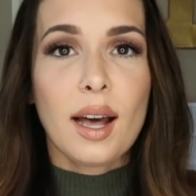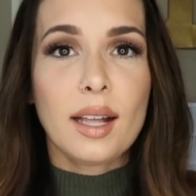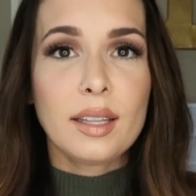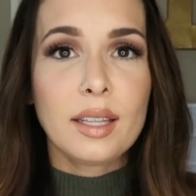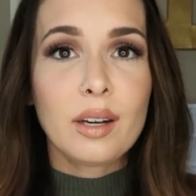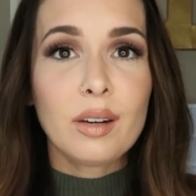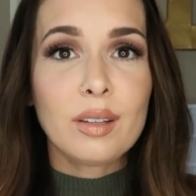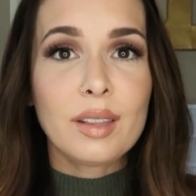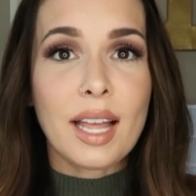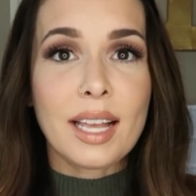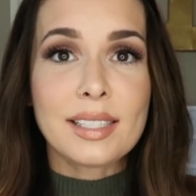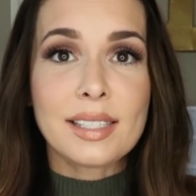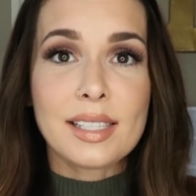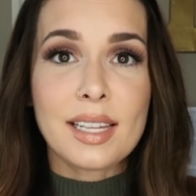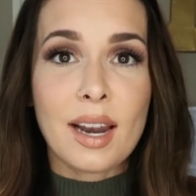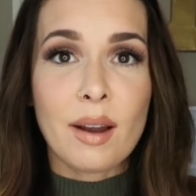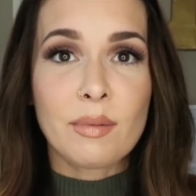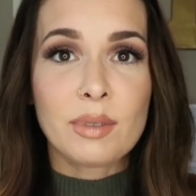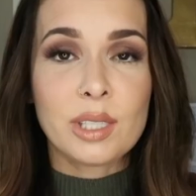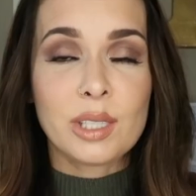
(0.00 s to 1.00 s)
a little less
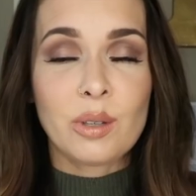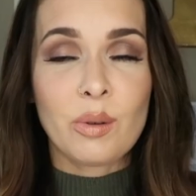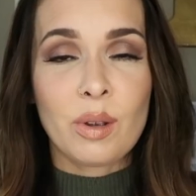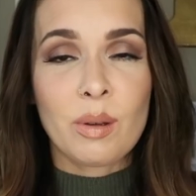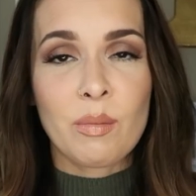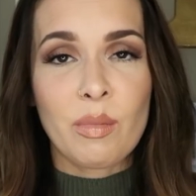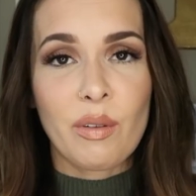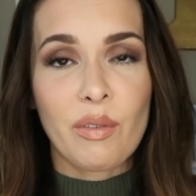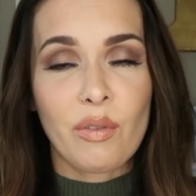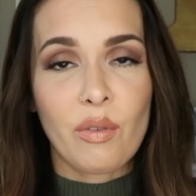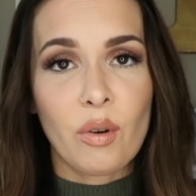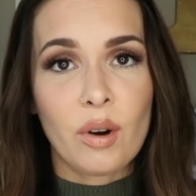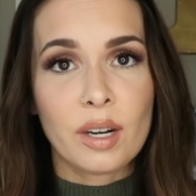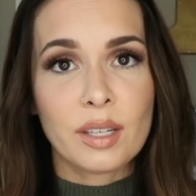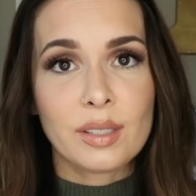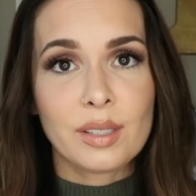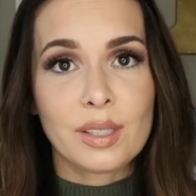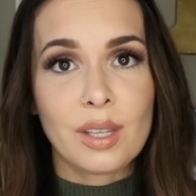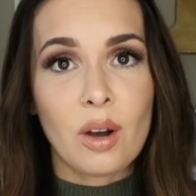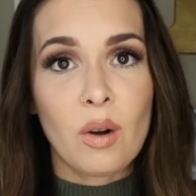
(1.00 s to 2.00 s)
than I was doing
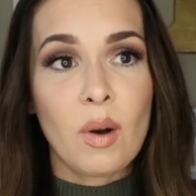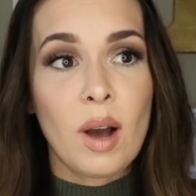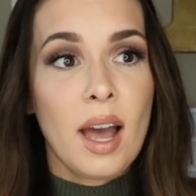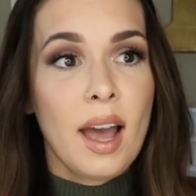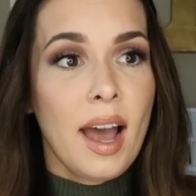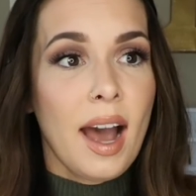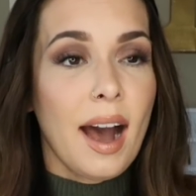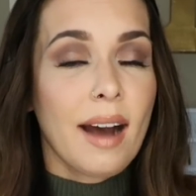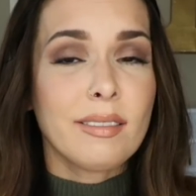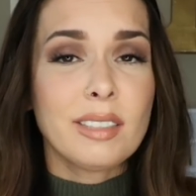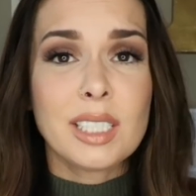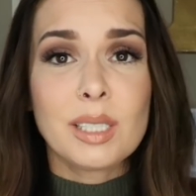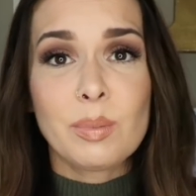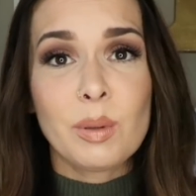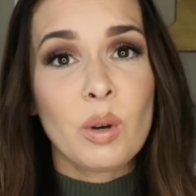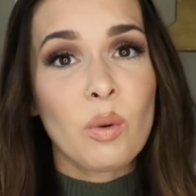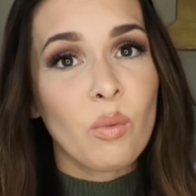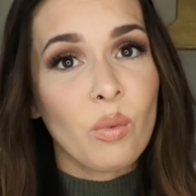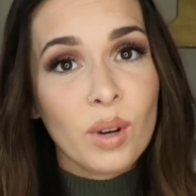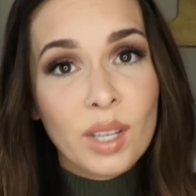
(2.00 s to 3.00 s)
before. So I've just
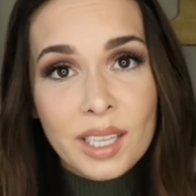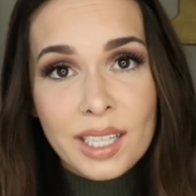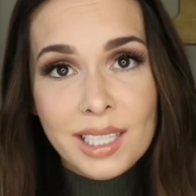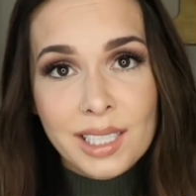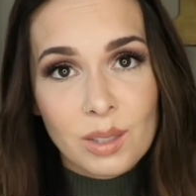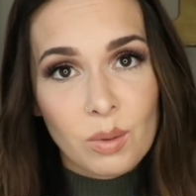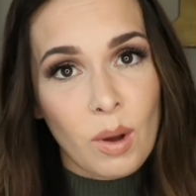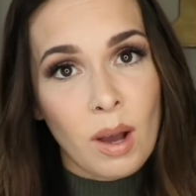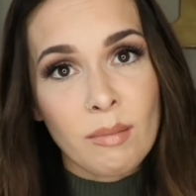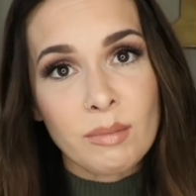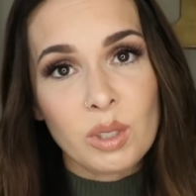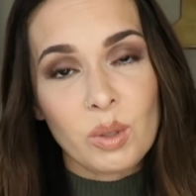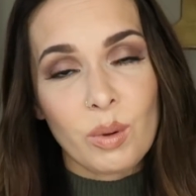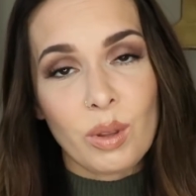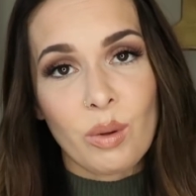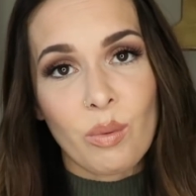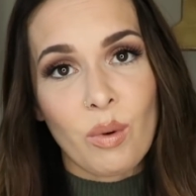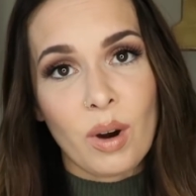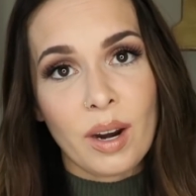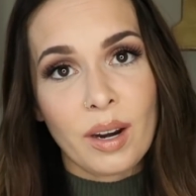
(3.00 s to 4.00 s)
been really swamped
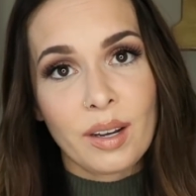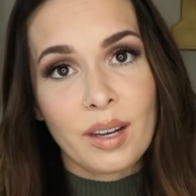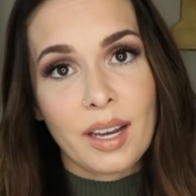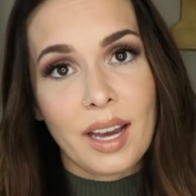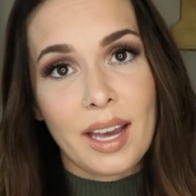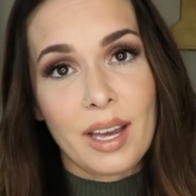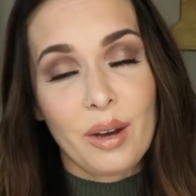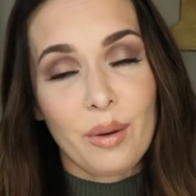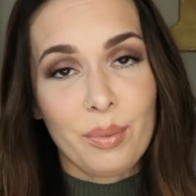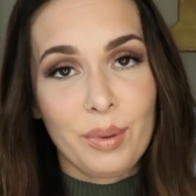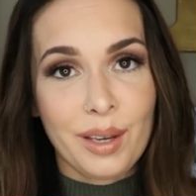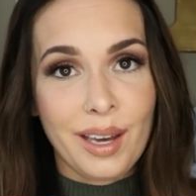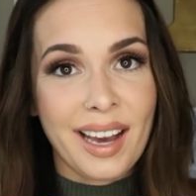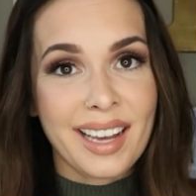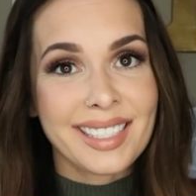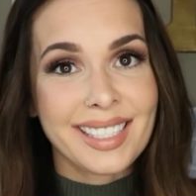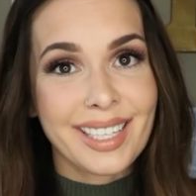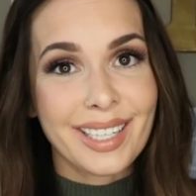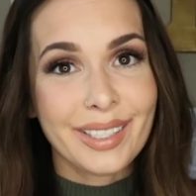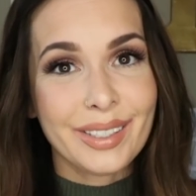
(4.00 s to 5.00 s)
with work. I hope you
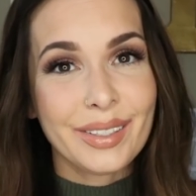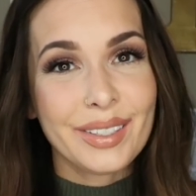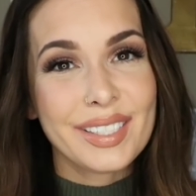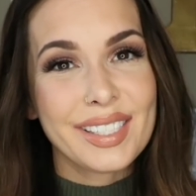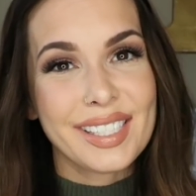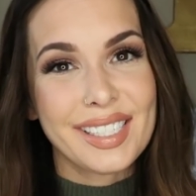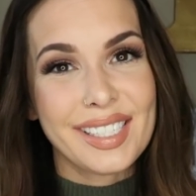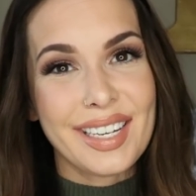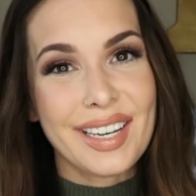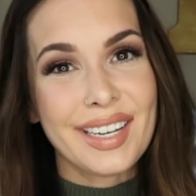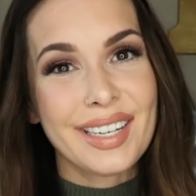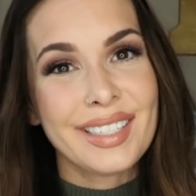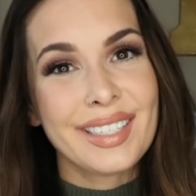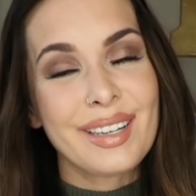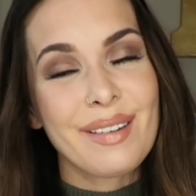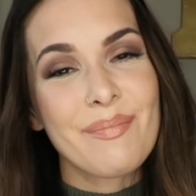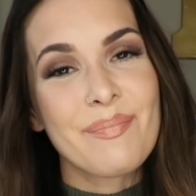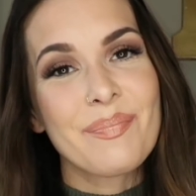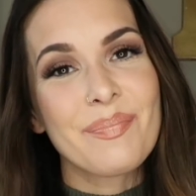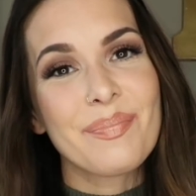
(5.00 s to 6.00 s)
guys
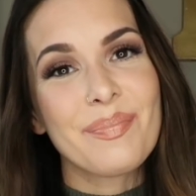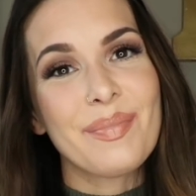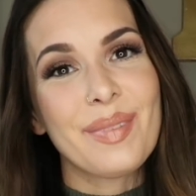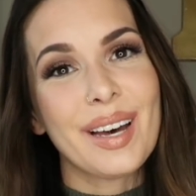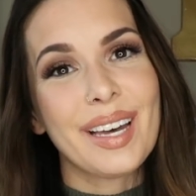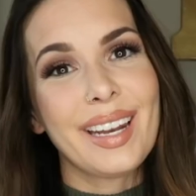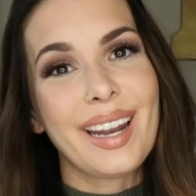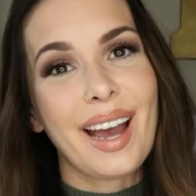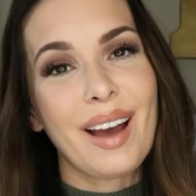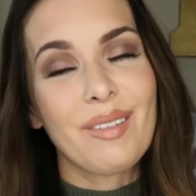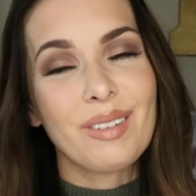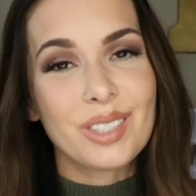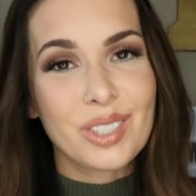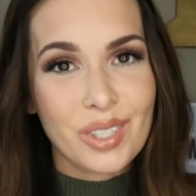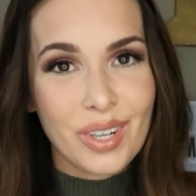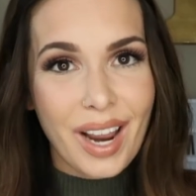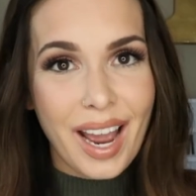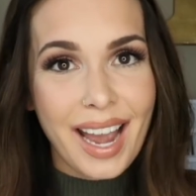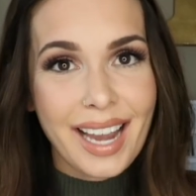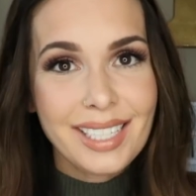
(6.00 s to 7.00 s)
understand, but I will
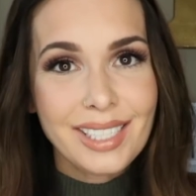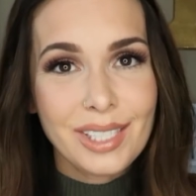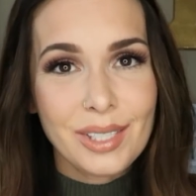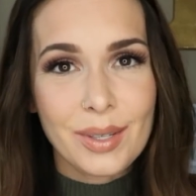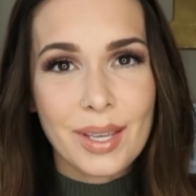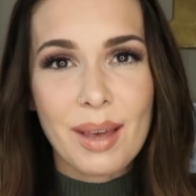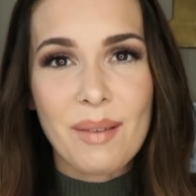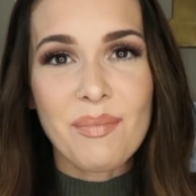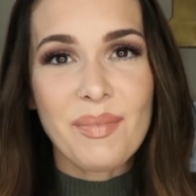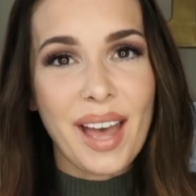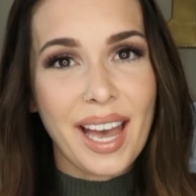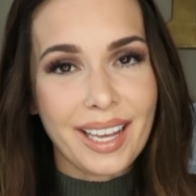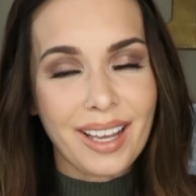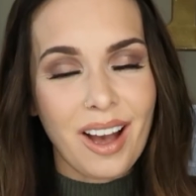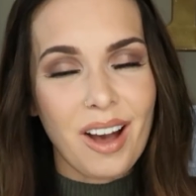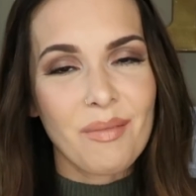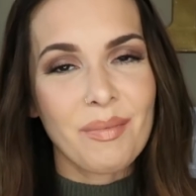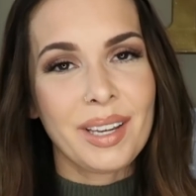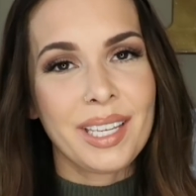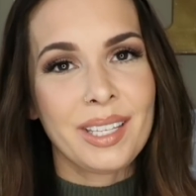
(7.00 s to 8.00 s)
try to get
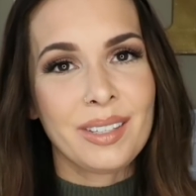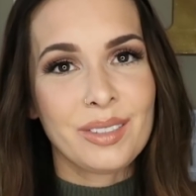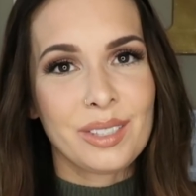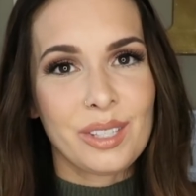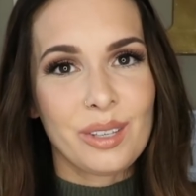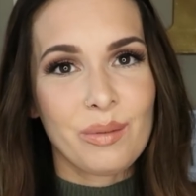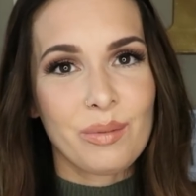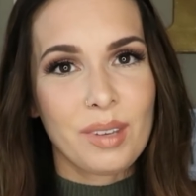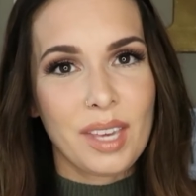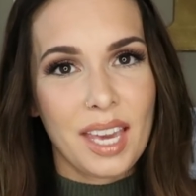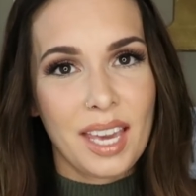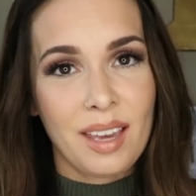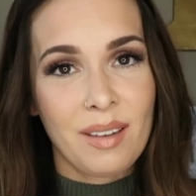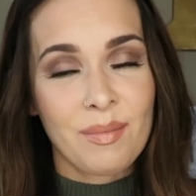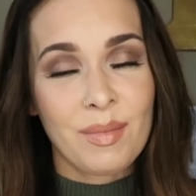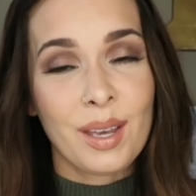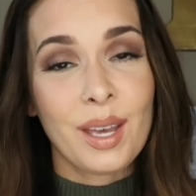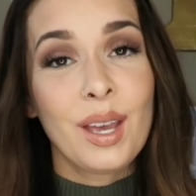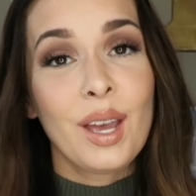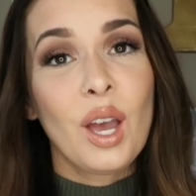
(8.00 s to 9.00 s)
back on my YouTube
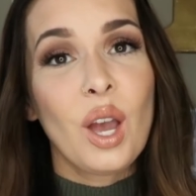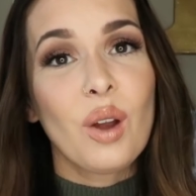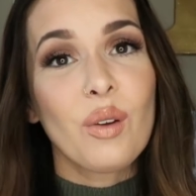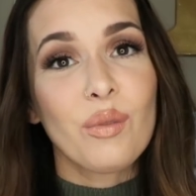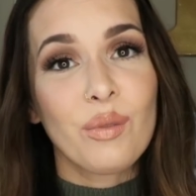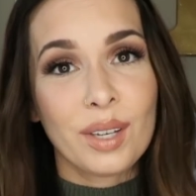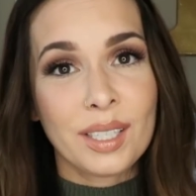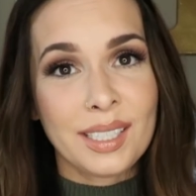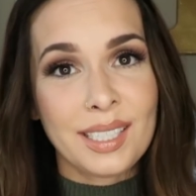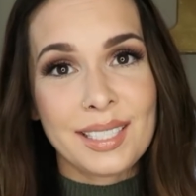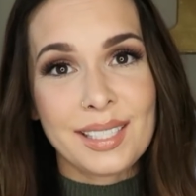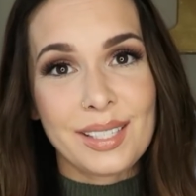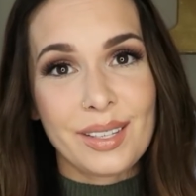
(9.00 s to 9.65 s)
game really